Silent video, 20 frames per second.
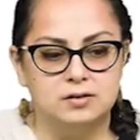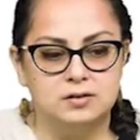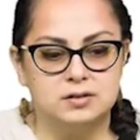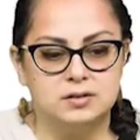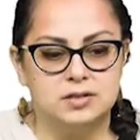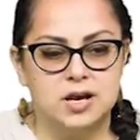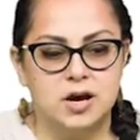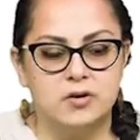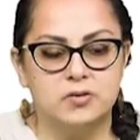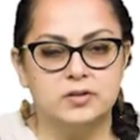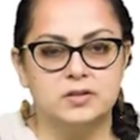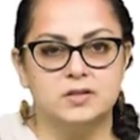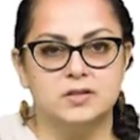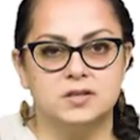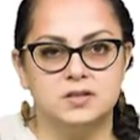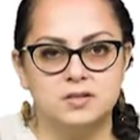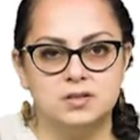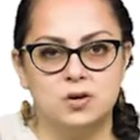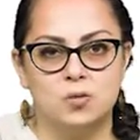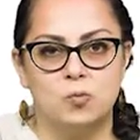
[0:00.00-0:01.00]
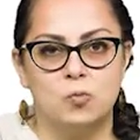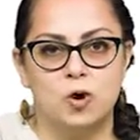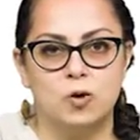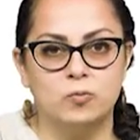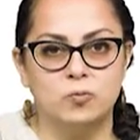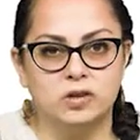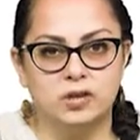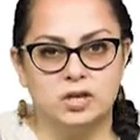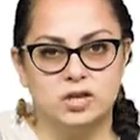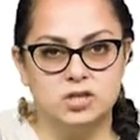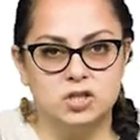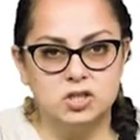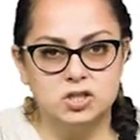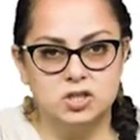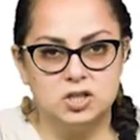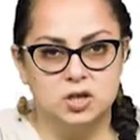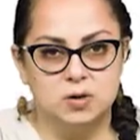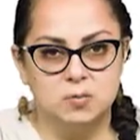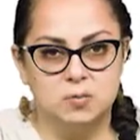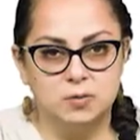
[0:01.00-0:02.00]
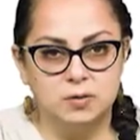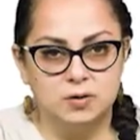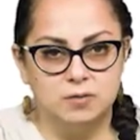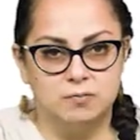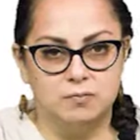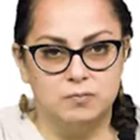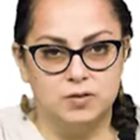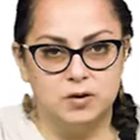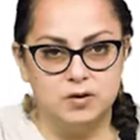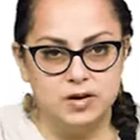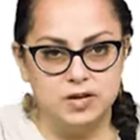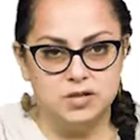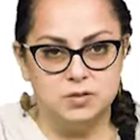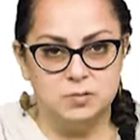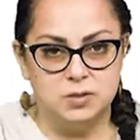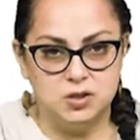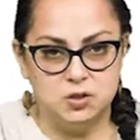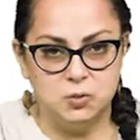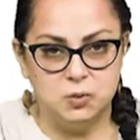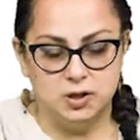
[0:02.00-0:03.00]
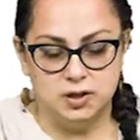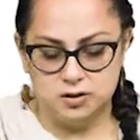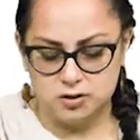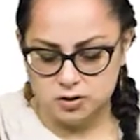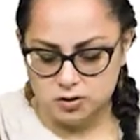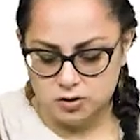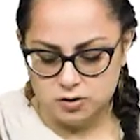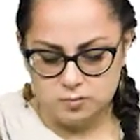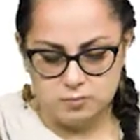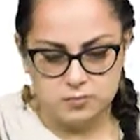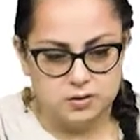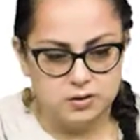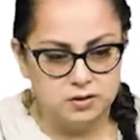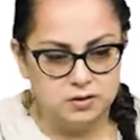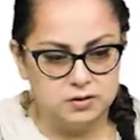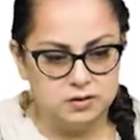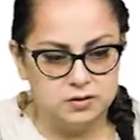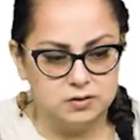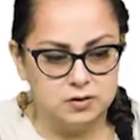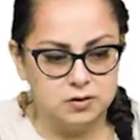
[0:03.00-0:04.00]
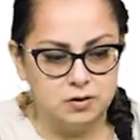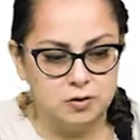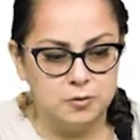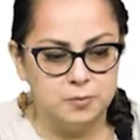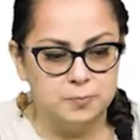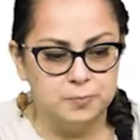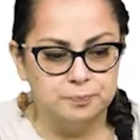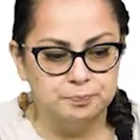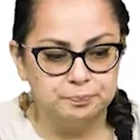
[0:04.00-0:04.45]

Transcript: tell the system what relationship there is between the terms. So